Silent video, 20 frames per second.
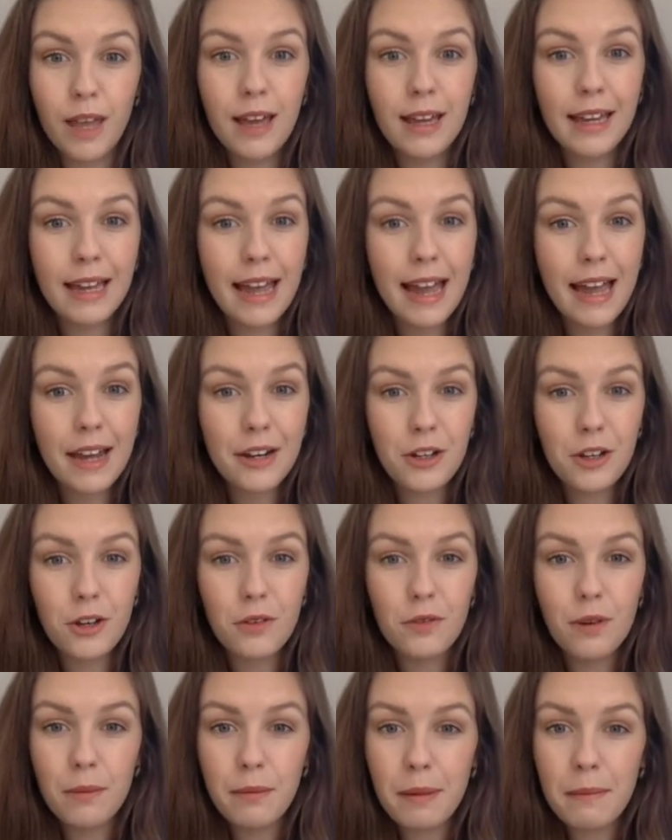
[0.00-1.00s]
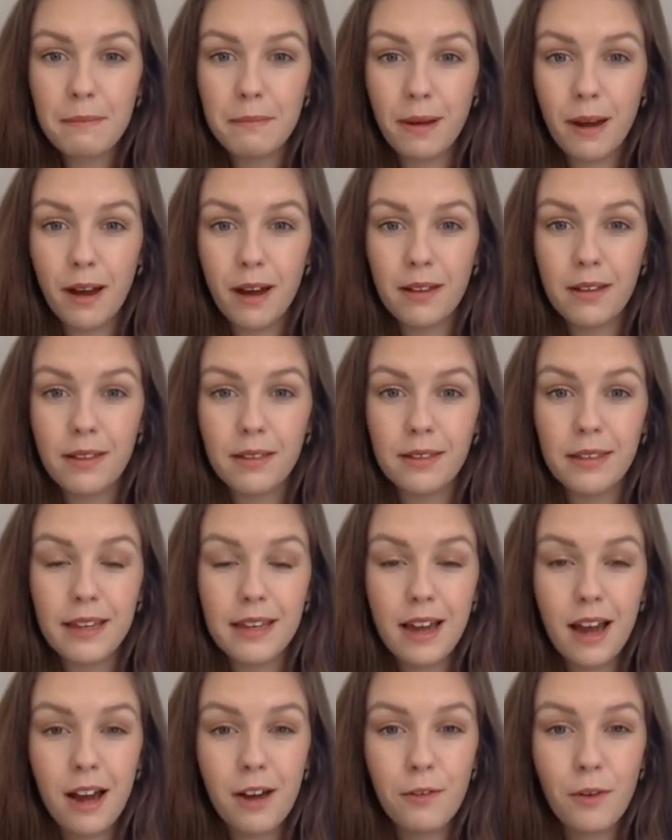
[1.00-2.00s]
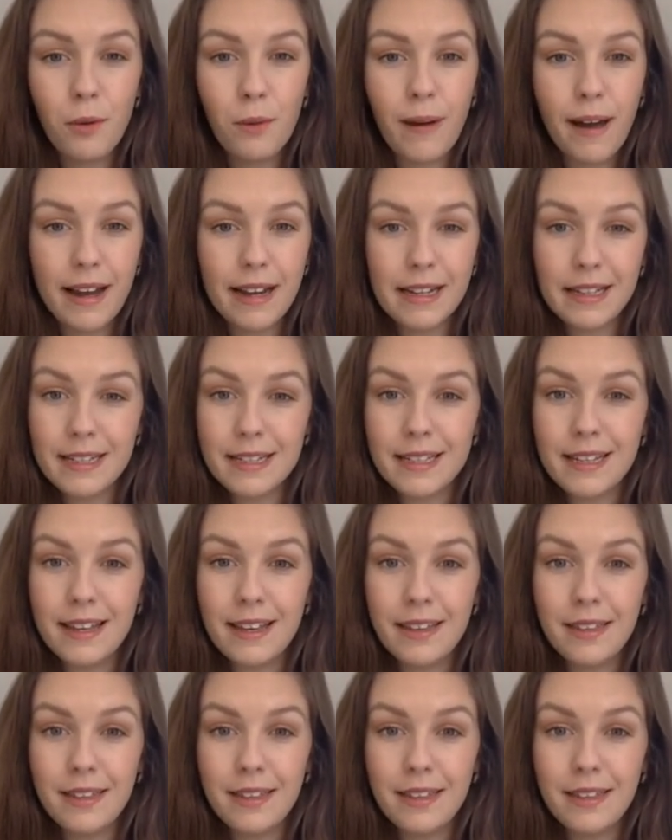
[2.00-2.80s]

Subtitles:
Can you remember the other ways